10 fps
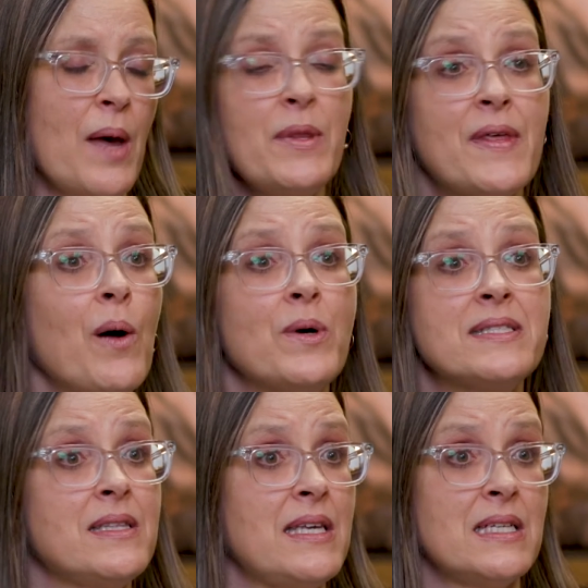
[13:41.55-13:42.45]
I mean, that
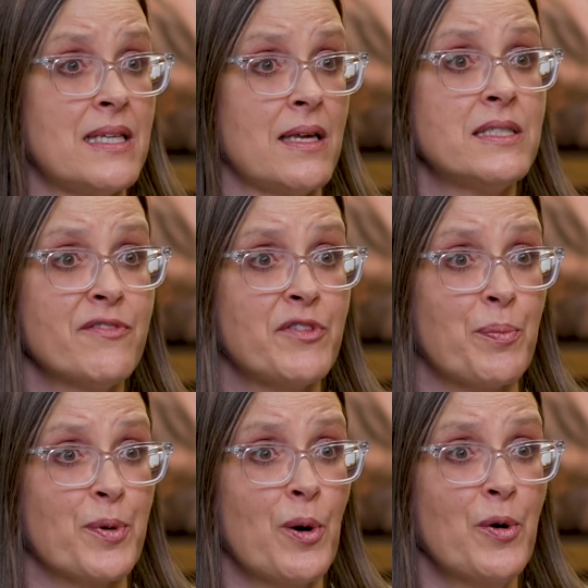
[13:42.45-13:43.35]
wasn't the intent of the
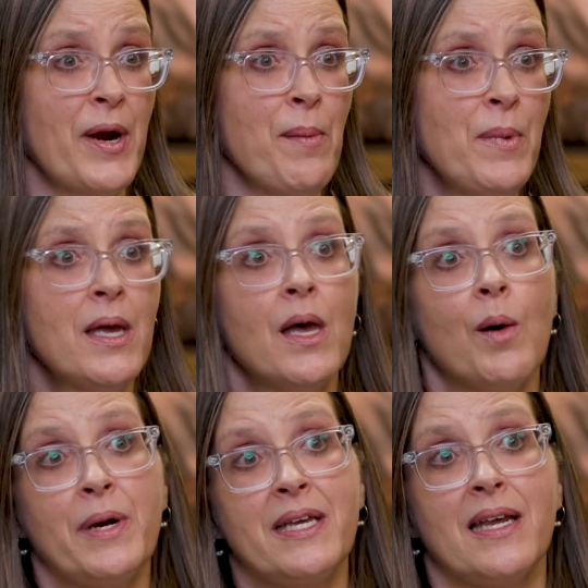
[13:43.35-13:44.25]
program,
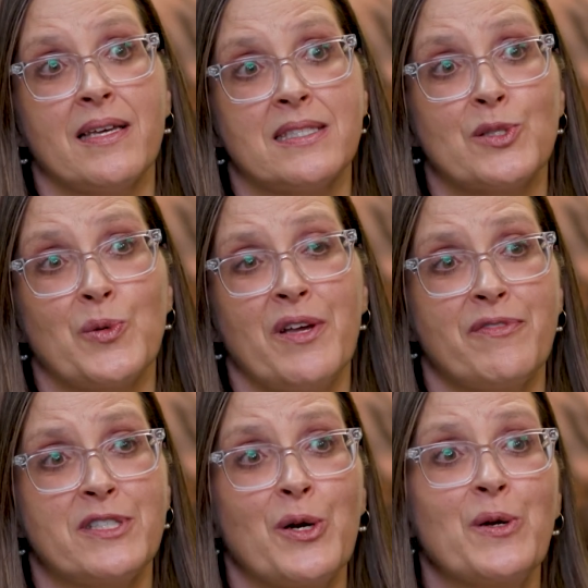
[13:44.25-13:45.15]
but it has sort
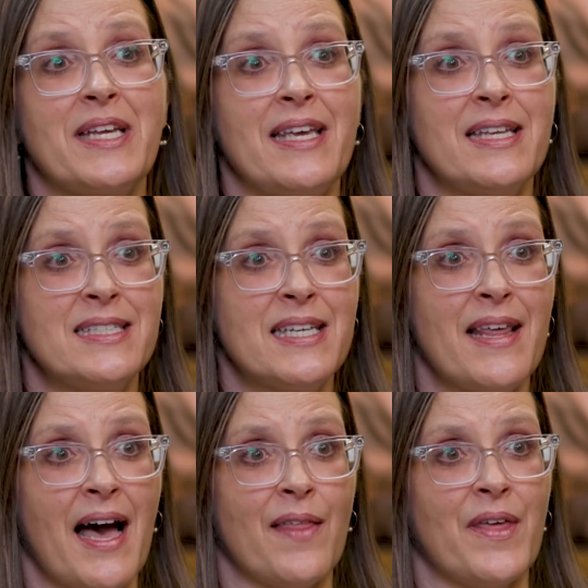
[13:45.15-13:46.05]
of turned into
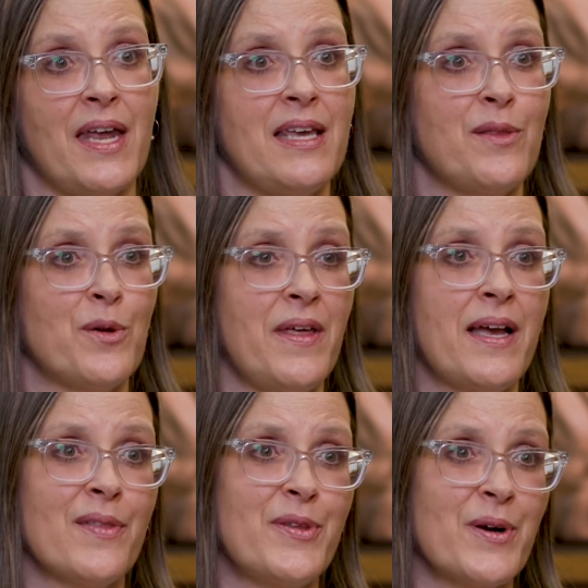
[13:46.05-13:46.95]
that either they
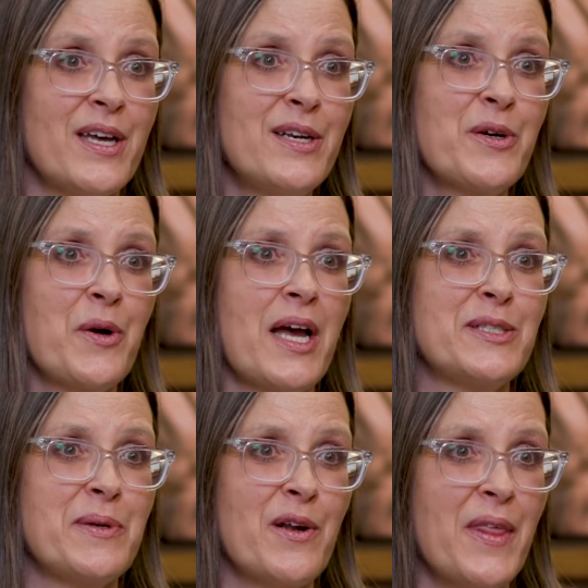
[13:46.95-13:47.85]
got their
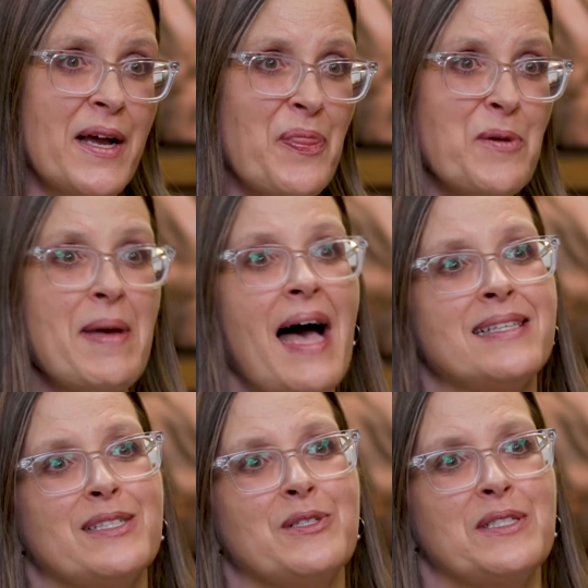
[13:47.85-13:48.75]
undergraduate or they got their
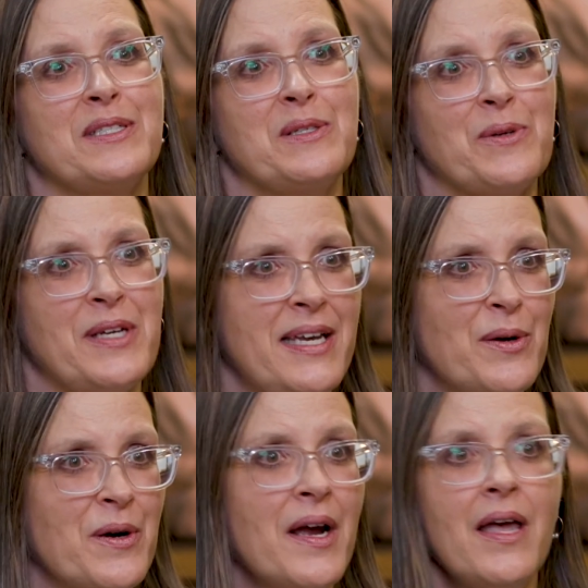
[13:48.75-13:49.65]
master's degree,
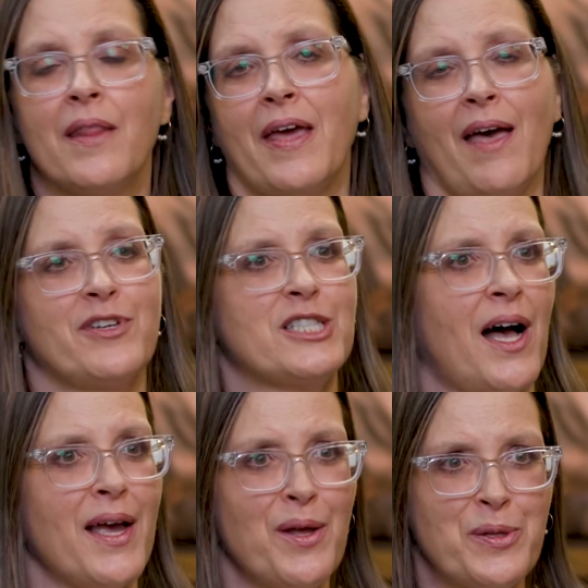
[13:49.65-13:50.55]
or they have a
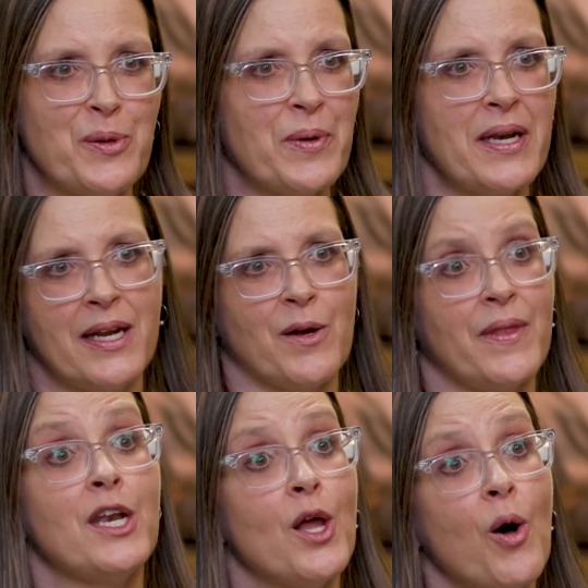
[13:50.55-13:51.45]
child who went here and
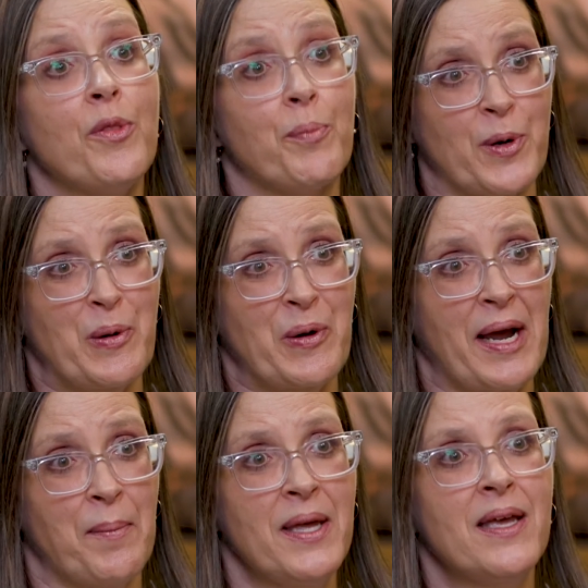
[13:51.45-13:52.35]
they know the
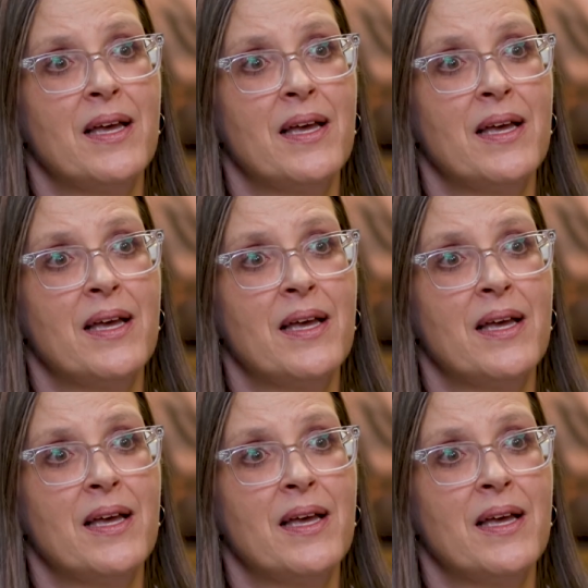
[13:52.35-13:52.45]
program.